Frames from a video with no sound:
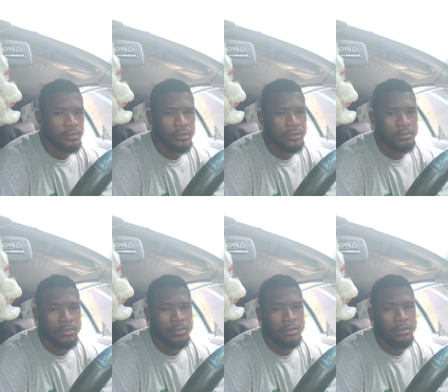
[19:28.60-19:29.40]
just
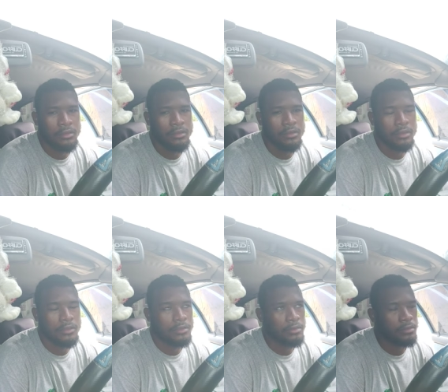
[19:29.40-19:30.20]
around the
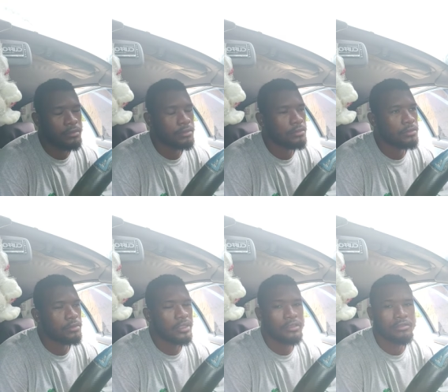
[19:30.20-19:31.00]
uh,
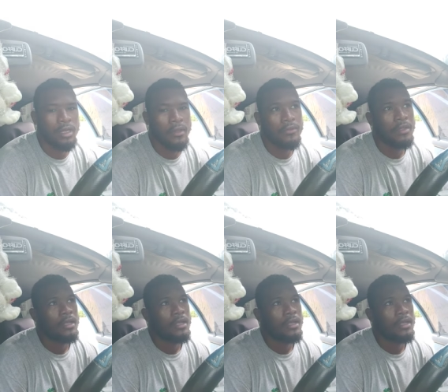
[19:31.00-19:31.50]
test drive.